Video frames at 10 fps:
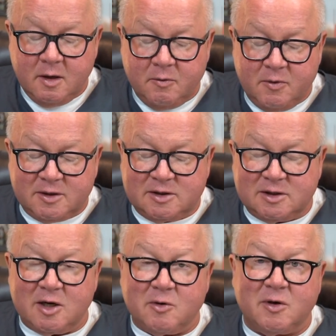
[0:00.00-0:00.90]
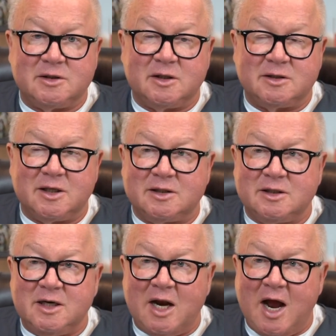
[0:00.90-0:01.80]
This is interesting because it has
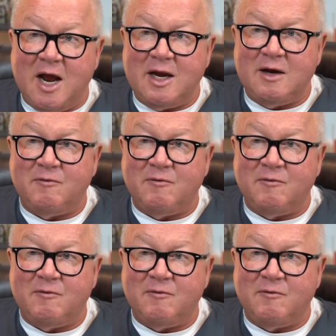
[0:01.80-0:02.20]
nine